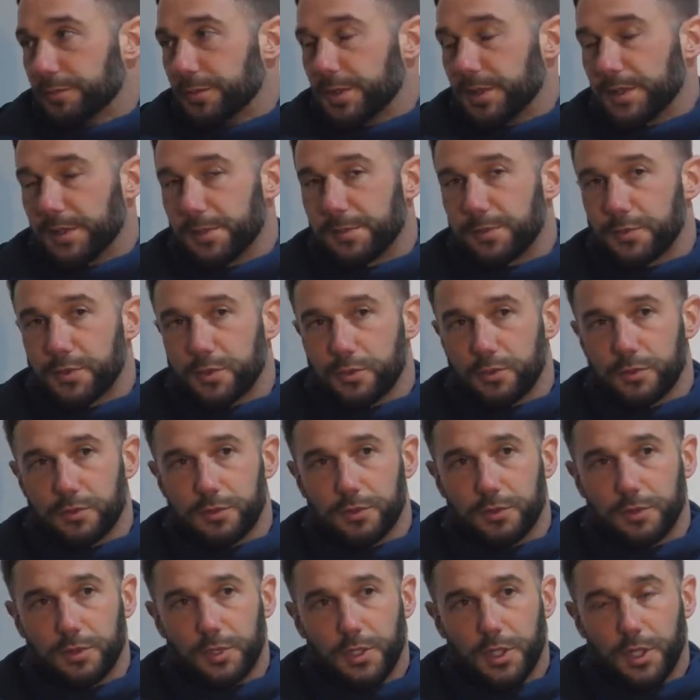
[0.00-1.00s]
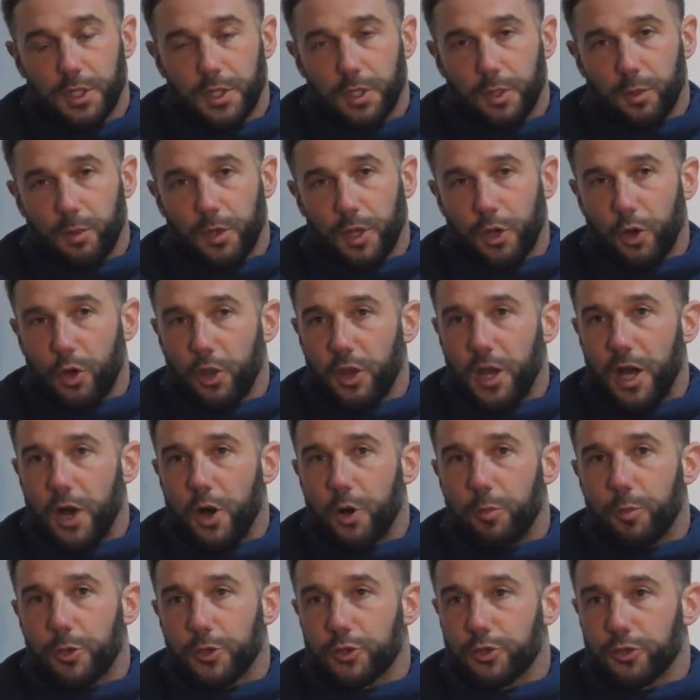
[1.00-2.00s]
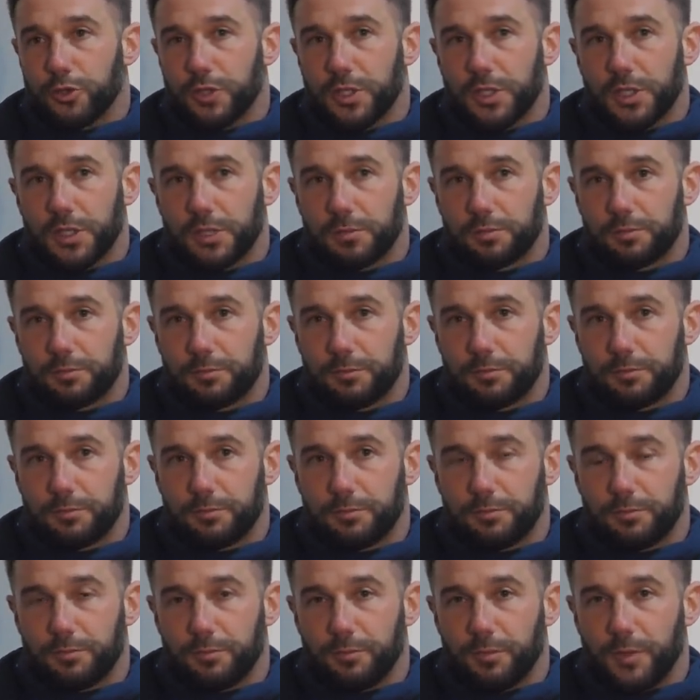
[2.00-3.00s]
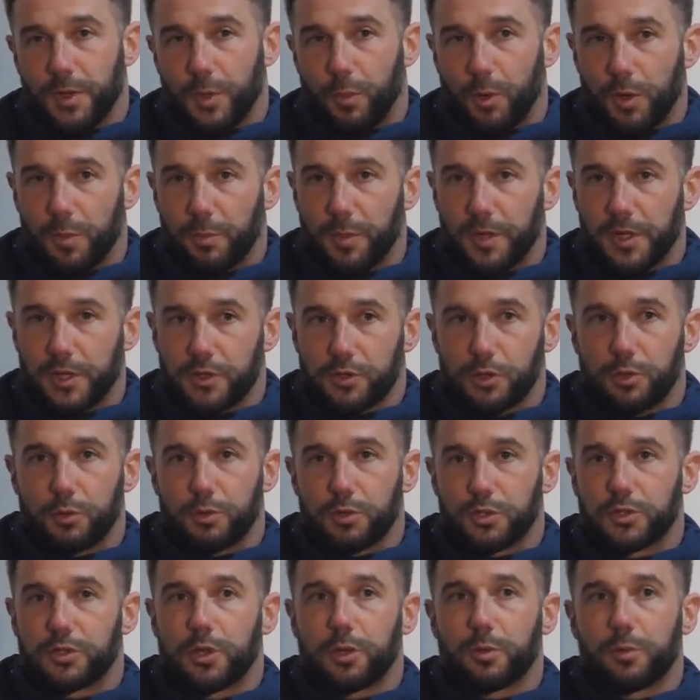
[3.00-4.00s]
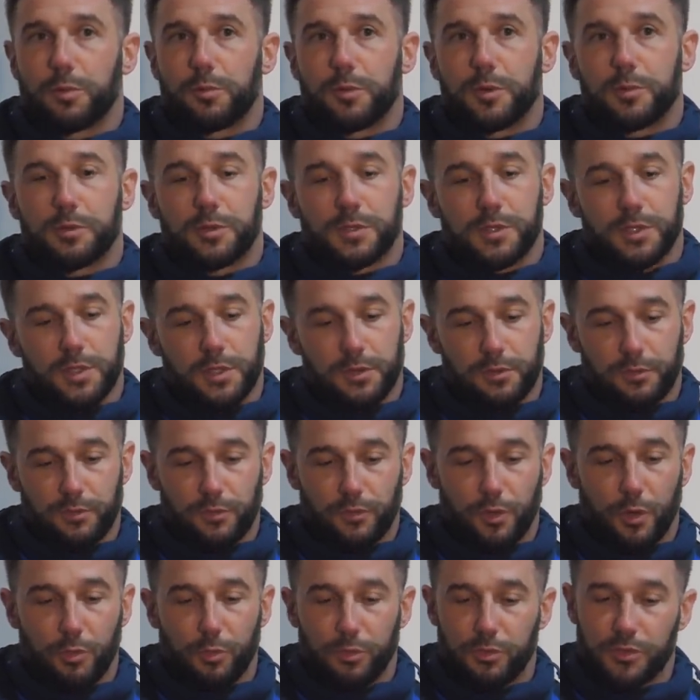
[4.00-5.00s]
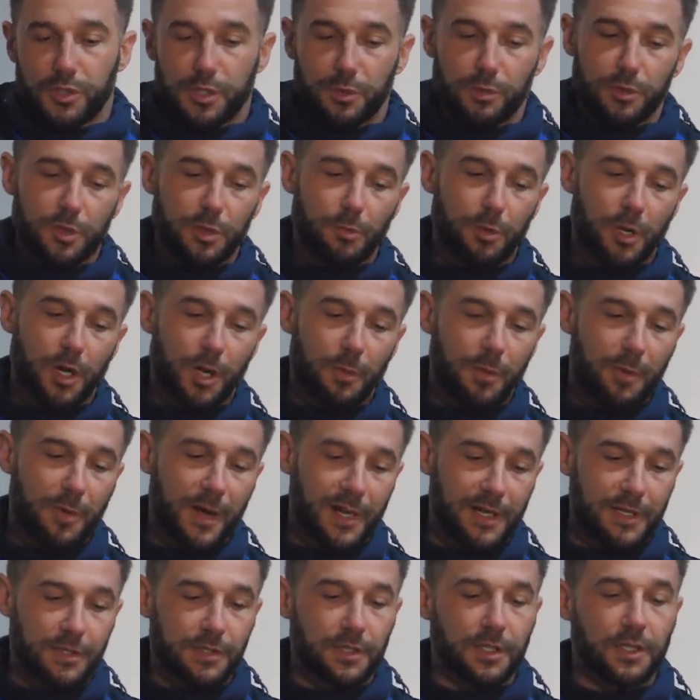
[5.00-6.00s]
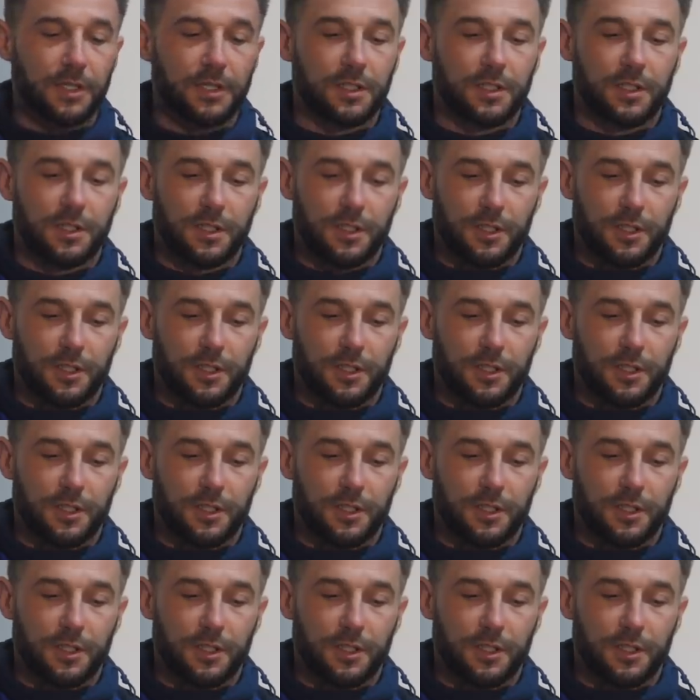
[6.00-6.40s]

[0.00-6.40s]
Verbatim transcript: Um, so when I got that opportunity, the one bit that's always stuck with me was that Tom will see when you become a manager,